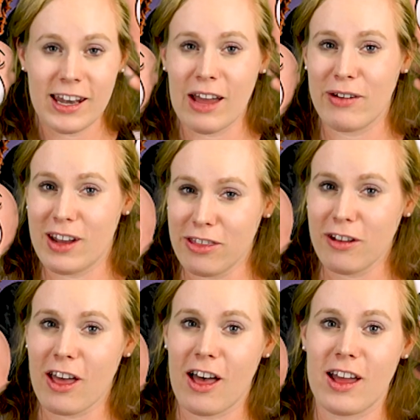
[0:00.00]
Now, another
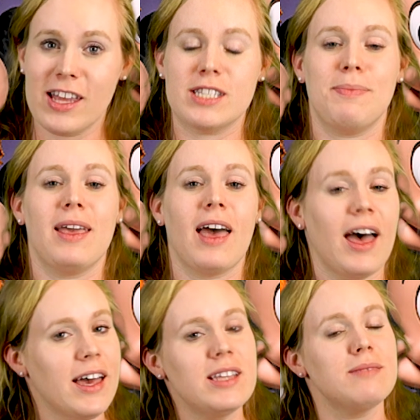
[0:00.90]
con is
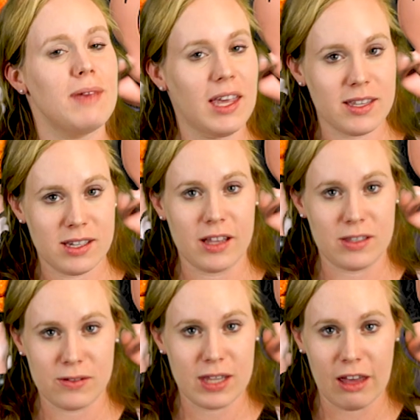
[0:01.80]
because Mickey's Not
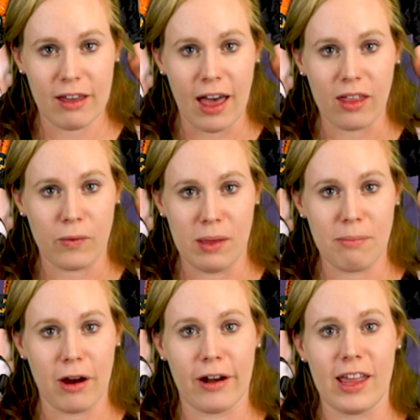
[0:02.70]
So Scary Halloween
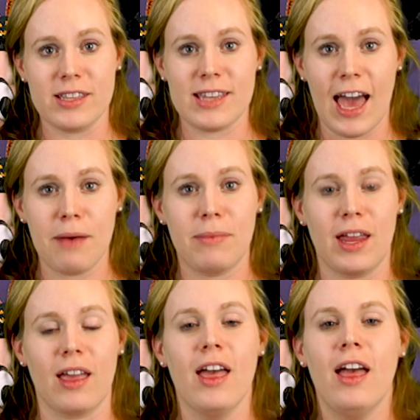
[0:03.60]
Party is
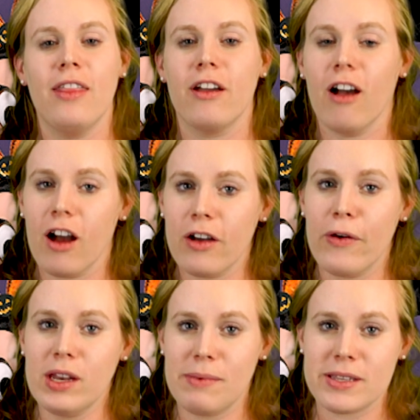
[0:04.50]
happening, there are
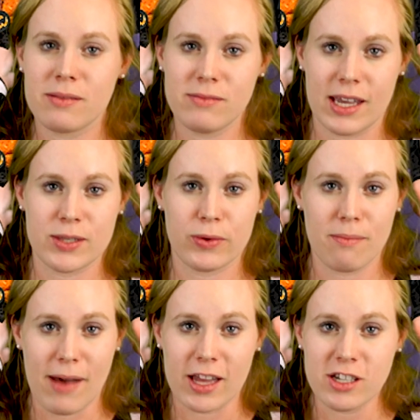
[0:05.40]
going to be some dates where the
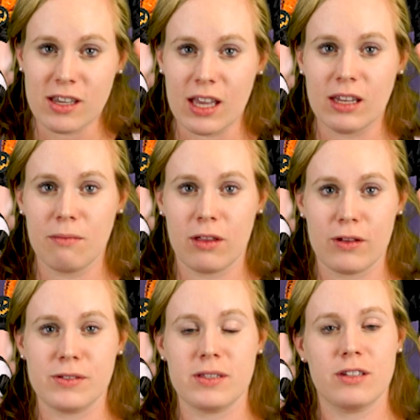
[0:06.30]
Magic Kingdom
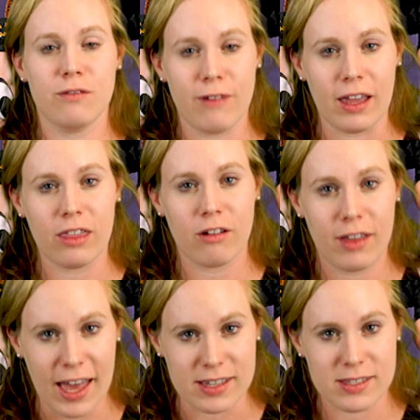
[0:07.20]
closes to regular
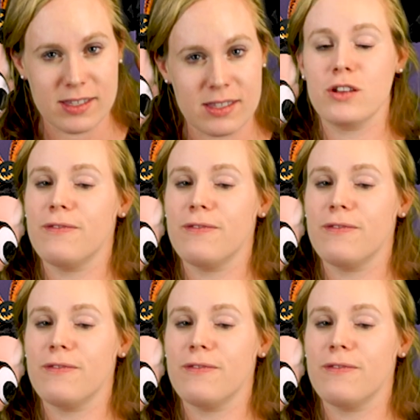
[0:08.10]
guests.